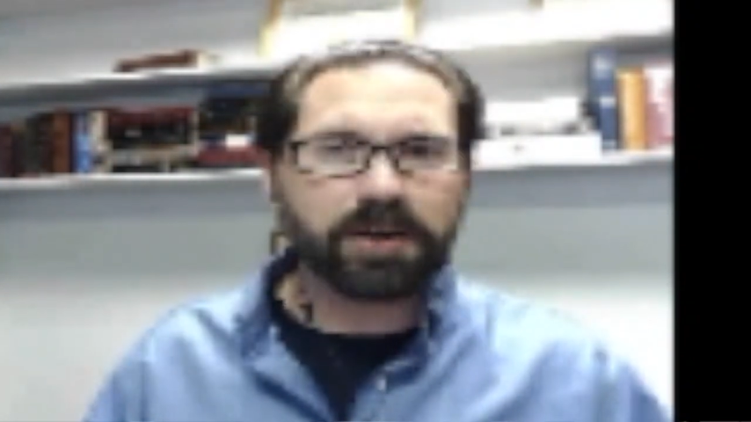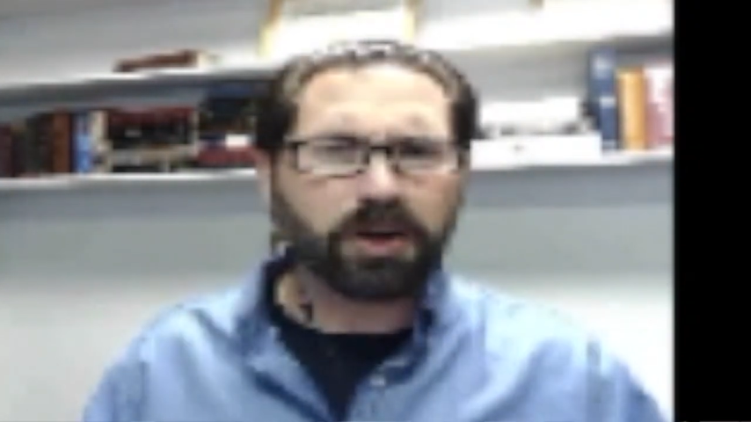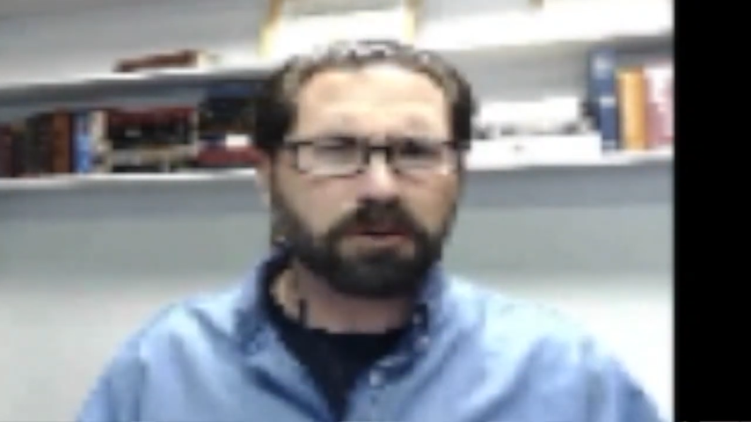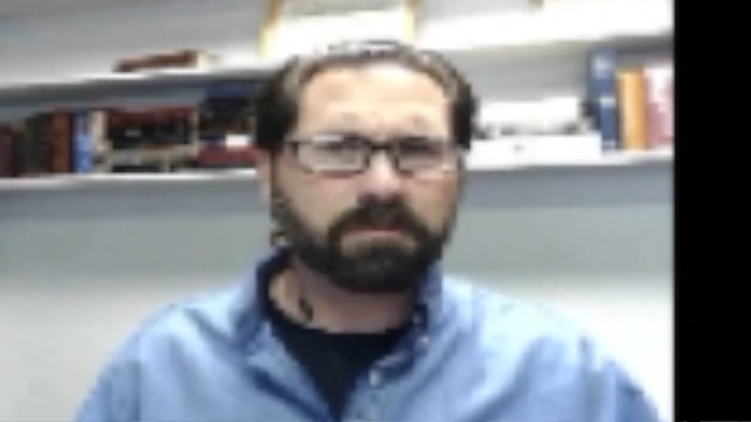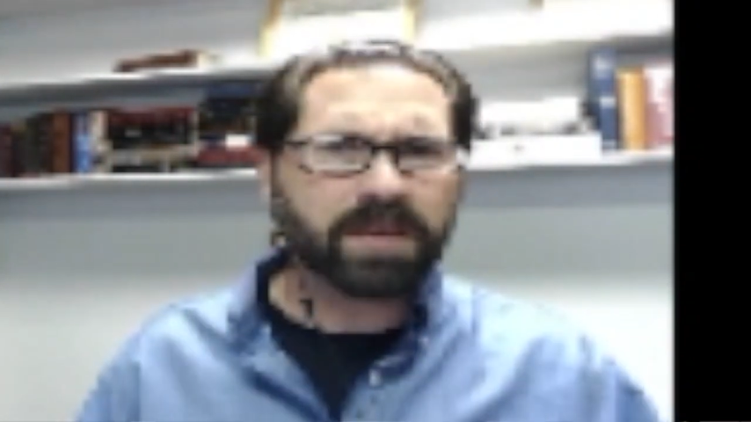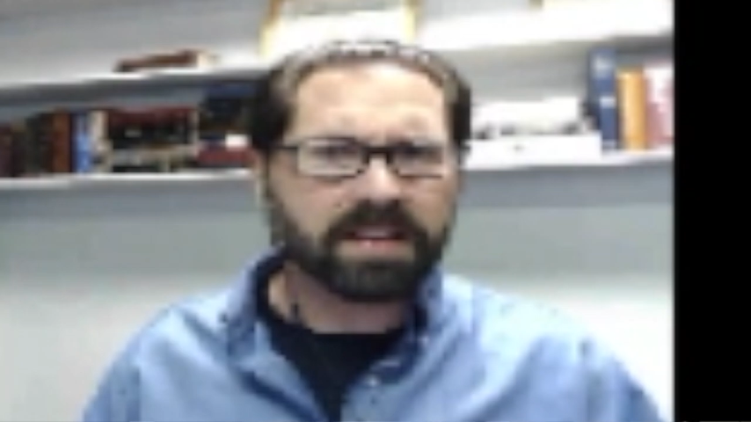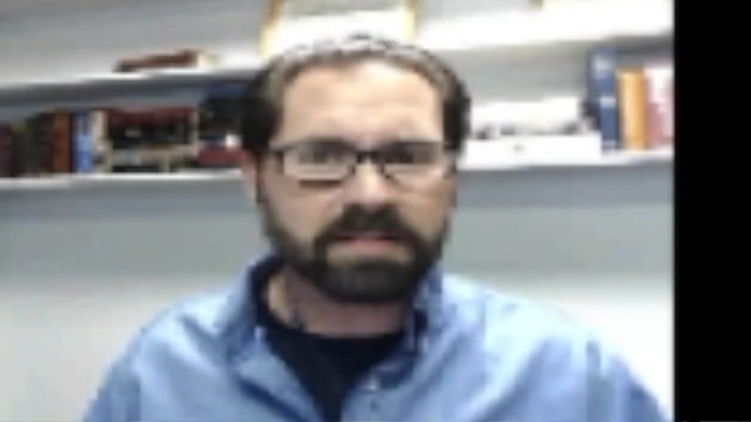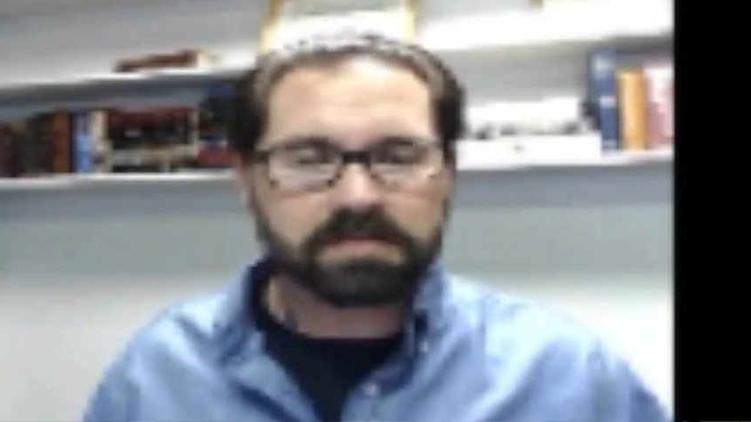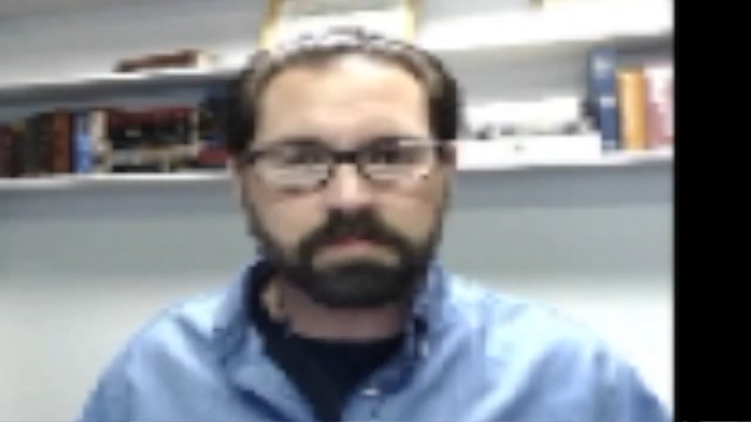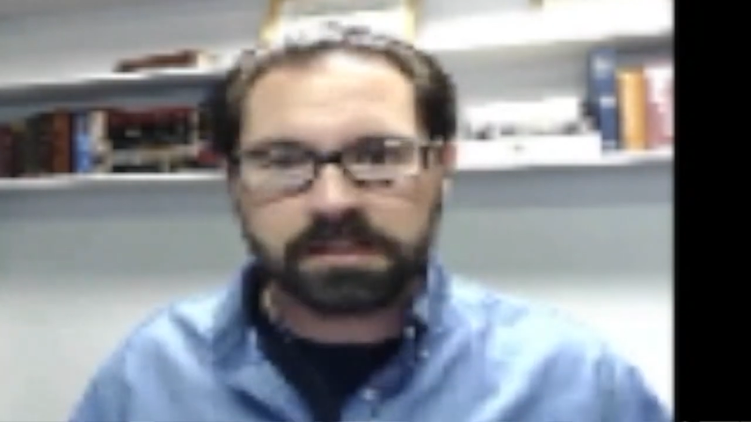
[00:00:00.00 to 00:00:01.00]
And, oh,
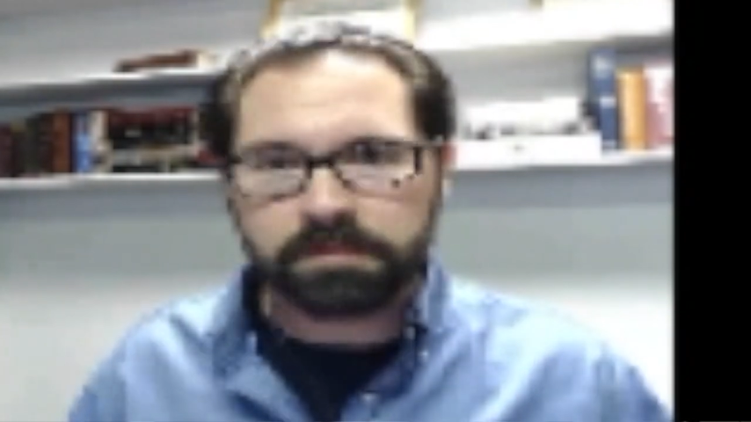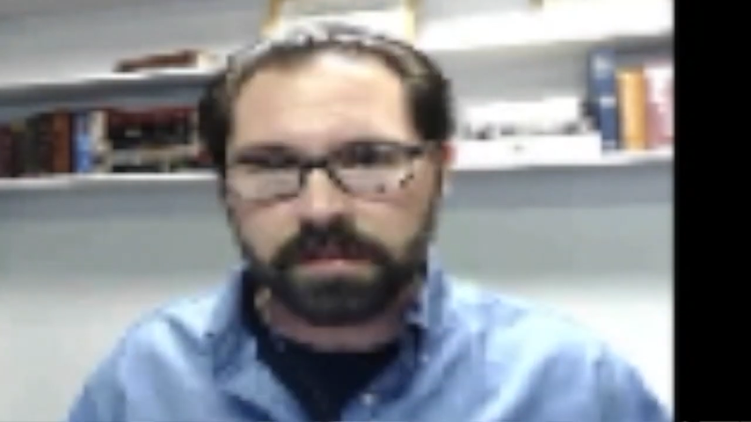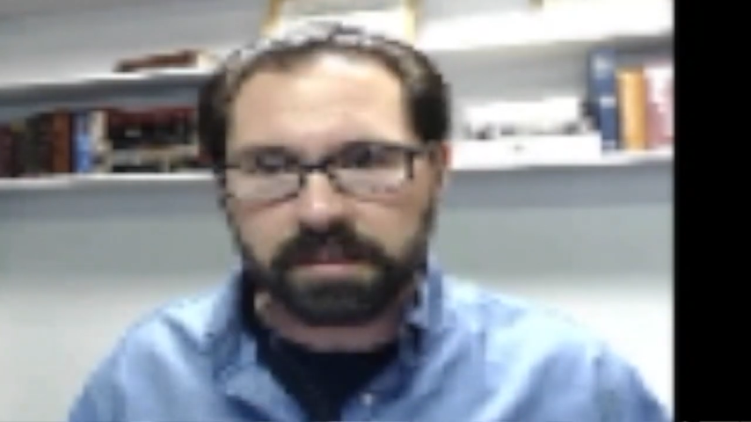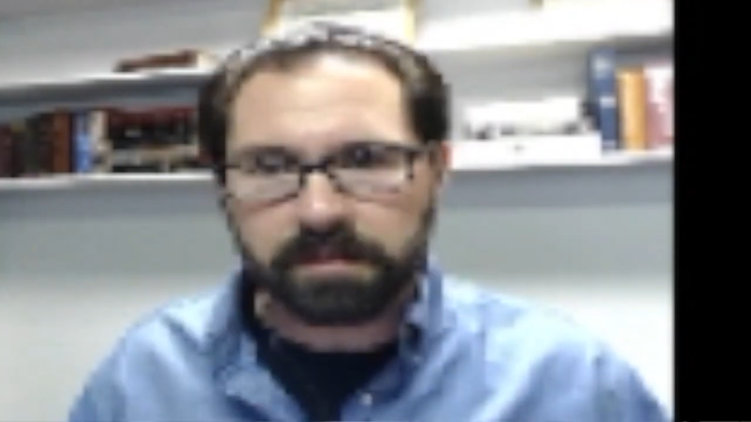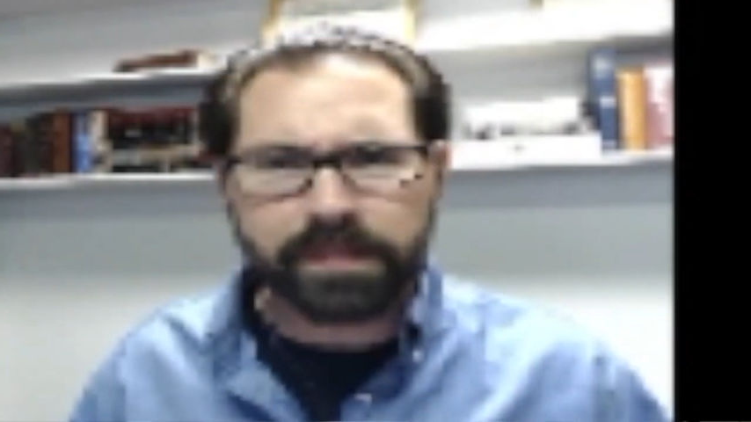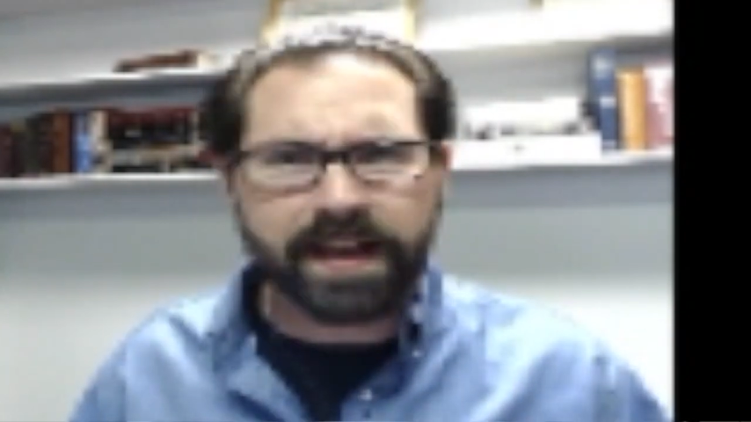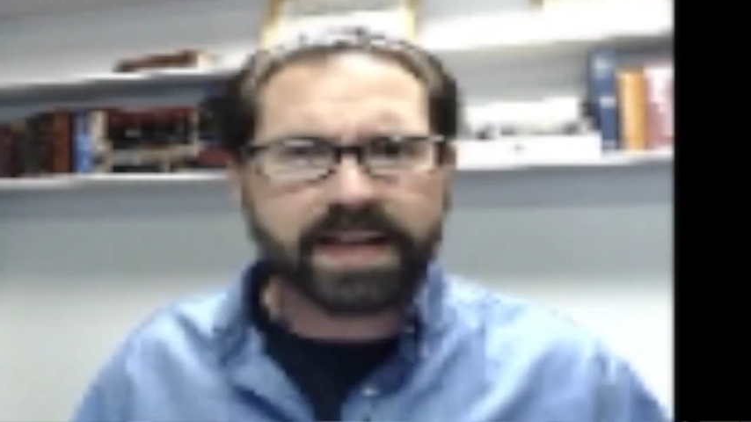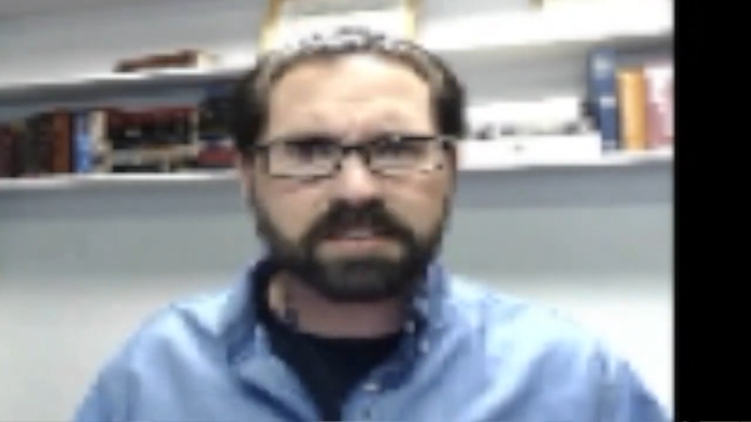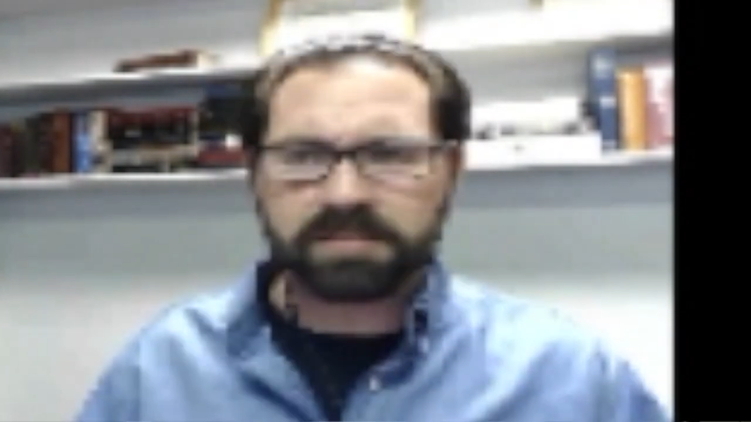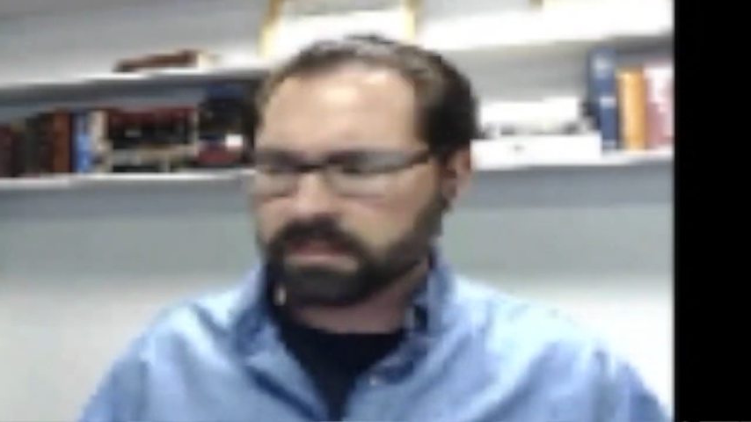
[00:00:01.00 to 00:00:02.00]
man, this must be in the past.